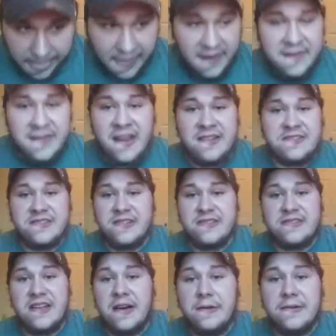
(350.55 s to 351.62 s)
And that's
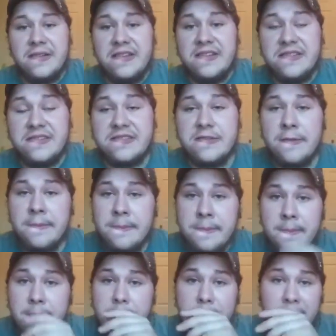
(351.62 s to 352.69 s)
just how it is.
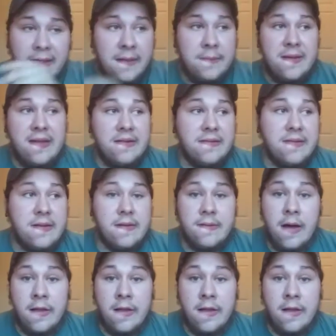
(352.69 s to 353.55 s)
I mean,